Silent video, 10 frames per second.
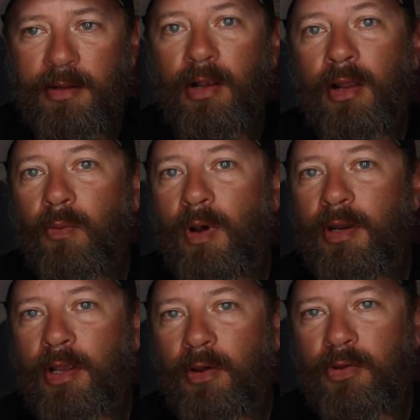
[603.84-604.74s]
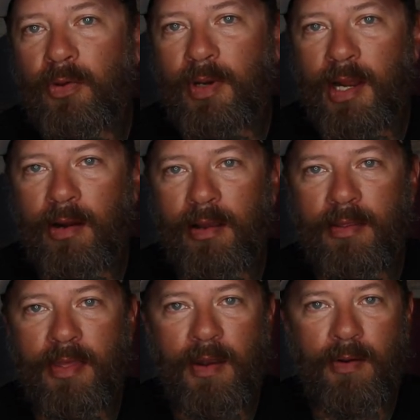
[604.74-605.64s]
then you're going to want to go to an
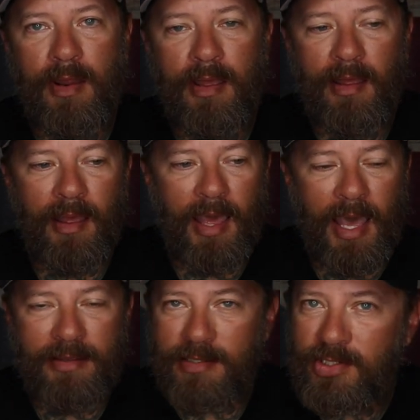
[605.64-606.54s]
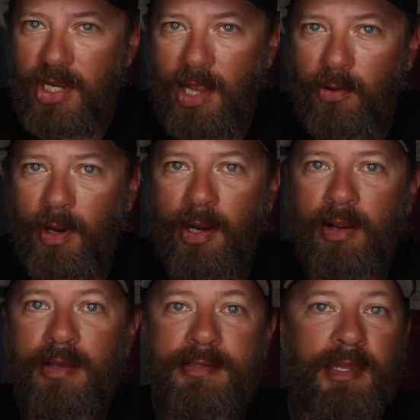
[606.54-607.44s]
area that has shallow
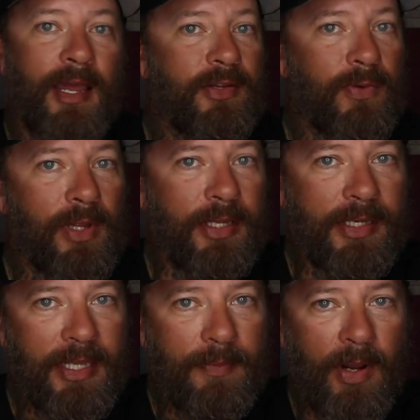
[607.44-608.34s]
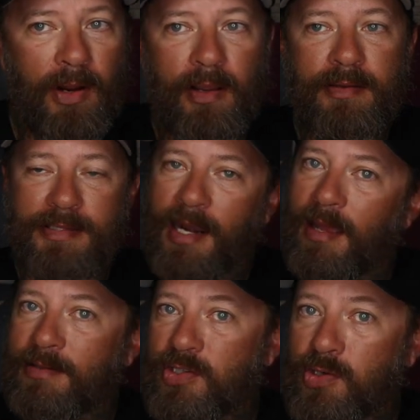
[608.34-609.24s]
areas, that has really deep areas, that
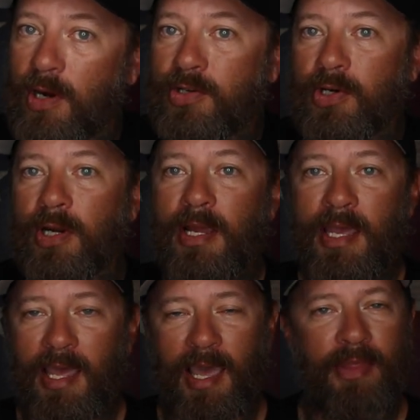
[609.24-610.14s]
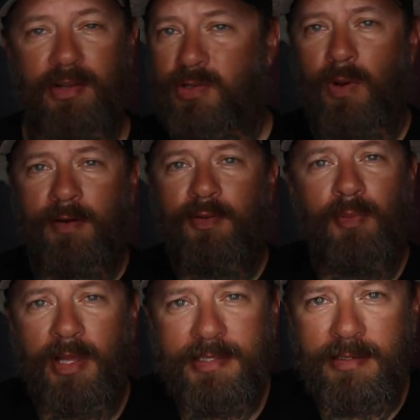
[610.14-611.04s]
has structure. And there's quite a few
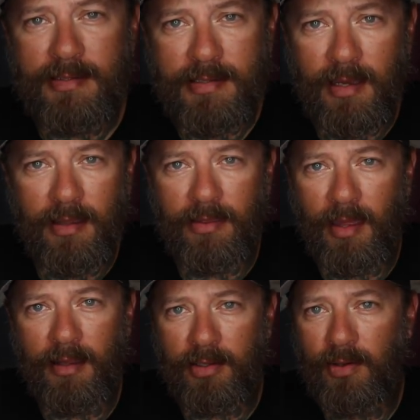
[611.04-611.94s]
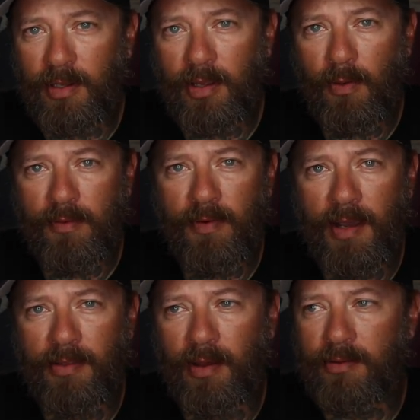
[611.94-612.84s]
places that you can go and
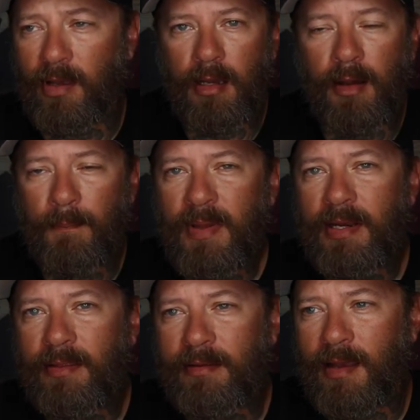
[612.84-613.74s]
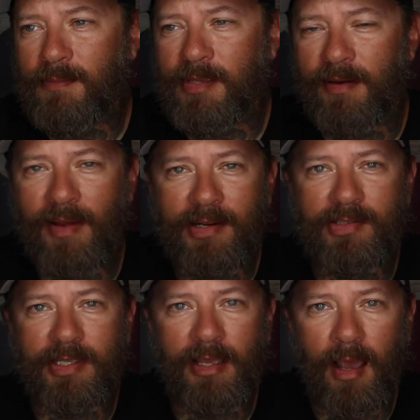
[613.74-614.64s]
find those. Many of the times that I've
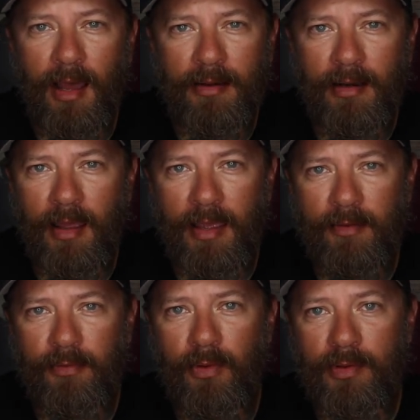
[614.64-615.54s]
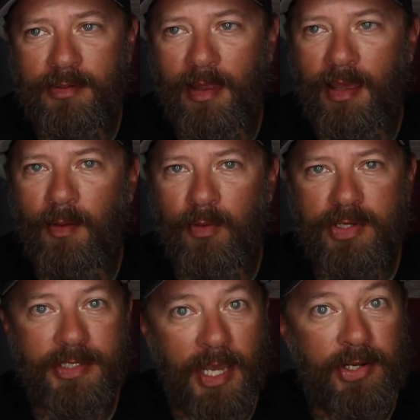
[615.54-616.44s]
actually gotten a full slam,
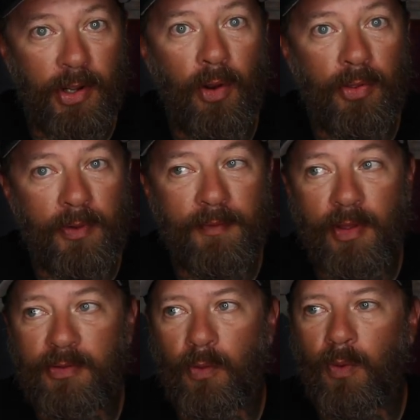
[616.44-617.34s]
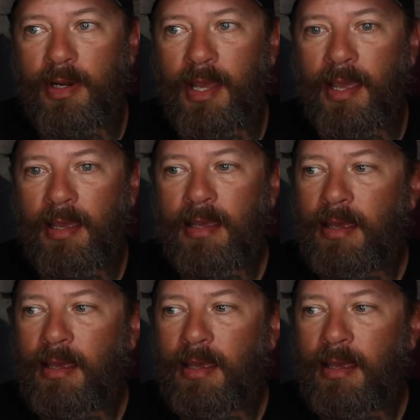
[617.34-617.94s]
which is catching all three of those in one day,